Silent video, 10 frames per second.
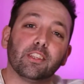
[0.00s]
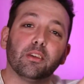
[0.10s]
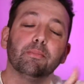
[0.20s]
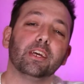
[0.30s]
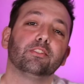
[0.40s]
to
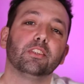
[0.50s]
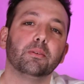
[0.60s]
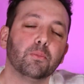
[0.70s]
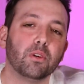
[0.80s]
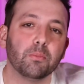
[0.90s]
master
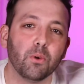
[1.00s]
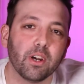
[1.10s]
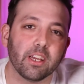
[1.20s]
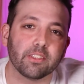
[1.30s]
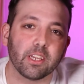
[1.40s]
them more and more
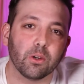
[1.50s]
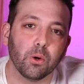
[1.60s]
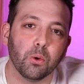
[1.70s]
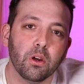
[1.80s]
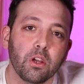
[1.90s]
as I
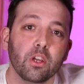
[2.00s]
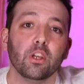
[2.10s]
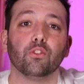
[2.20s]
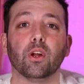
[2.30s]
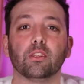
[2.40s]
go
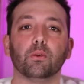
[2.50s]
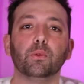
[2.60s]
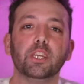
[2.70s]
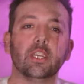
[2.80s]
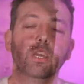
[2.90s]
throughout the
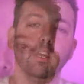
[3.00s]
week.